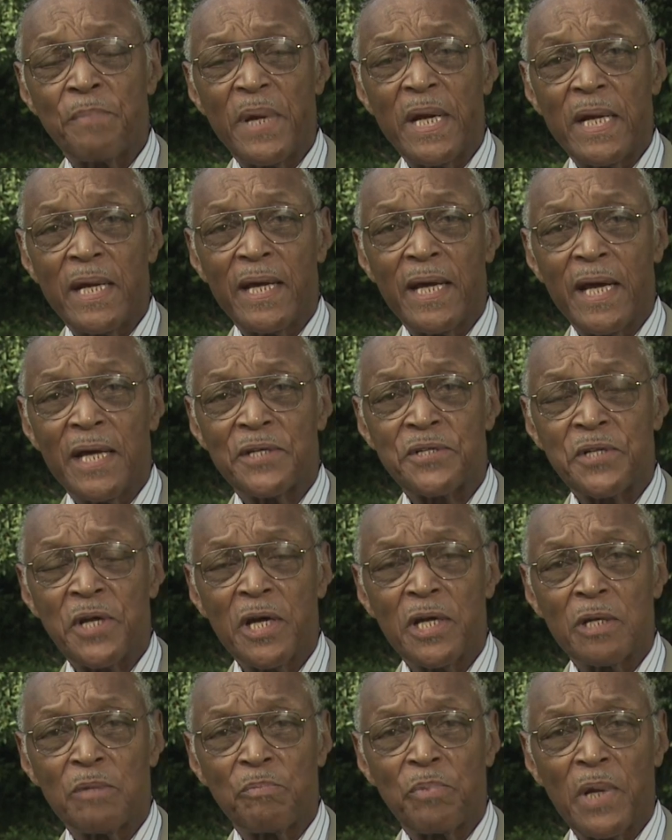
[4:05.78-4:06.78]
meeting has
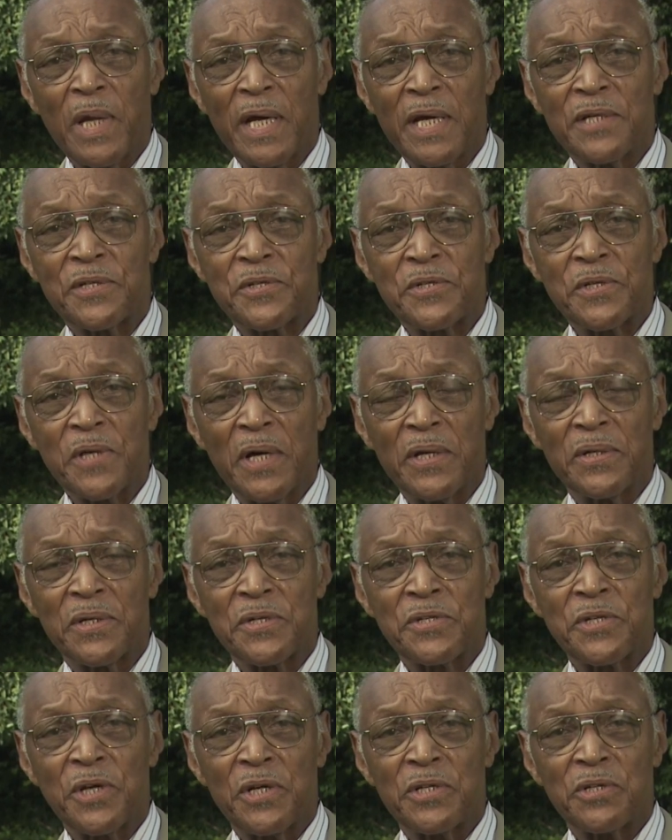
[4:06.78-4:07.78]
taken place under
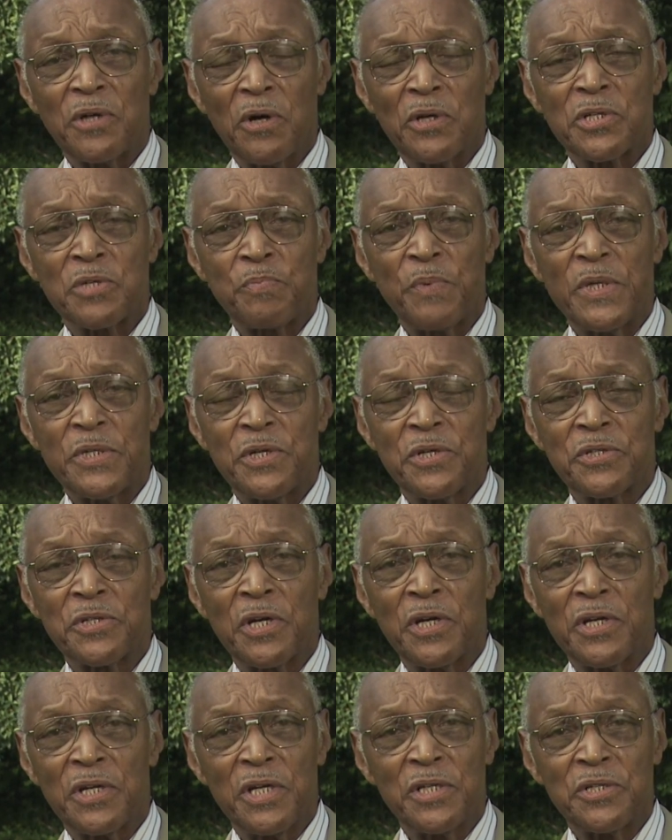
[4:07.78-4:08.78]
such auspicious
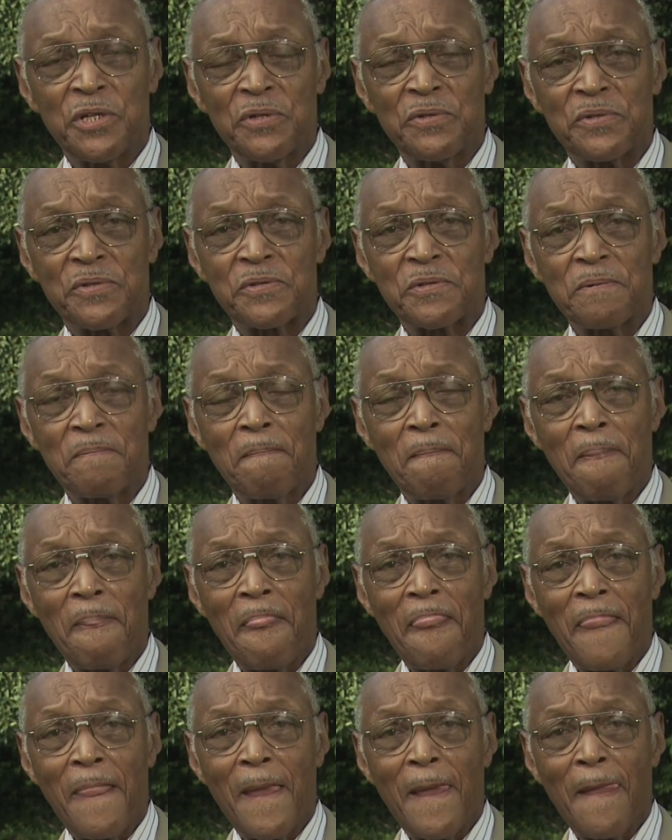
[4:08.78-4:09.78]
conditions
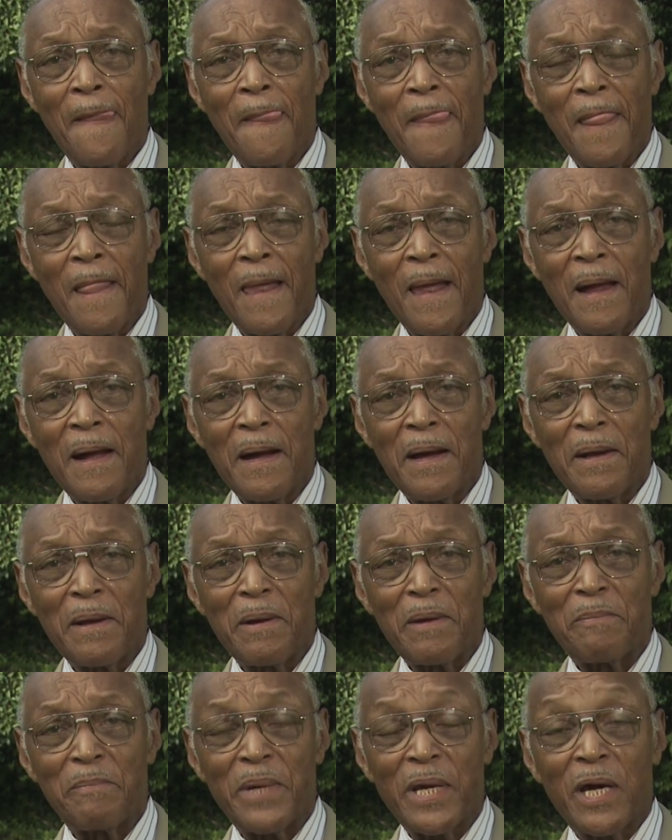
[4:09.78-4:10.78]

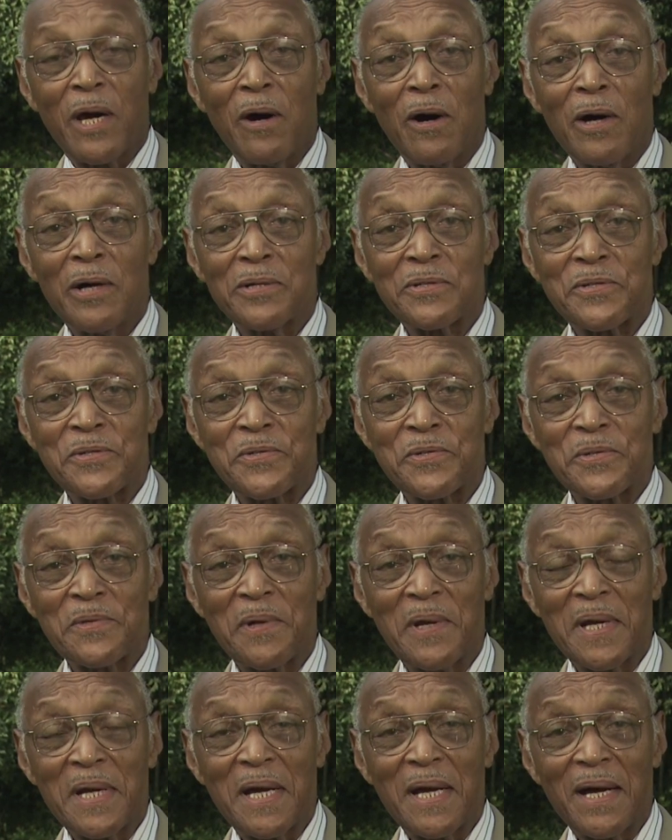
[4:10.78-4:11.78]
because
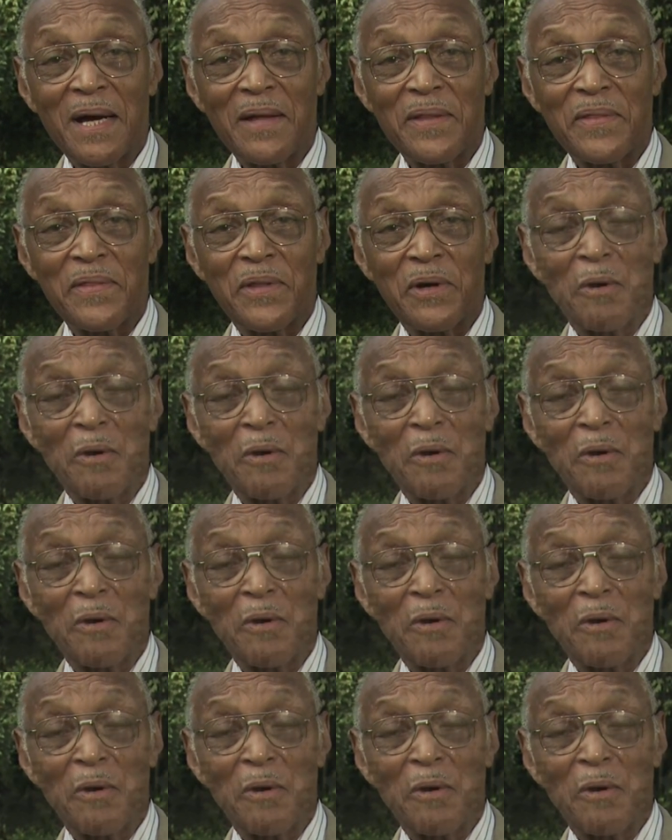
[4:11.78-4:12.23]
the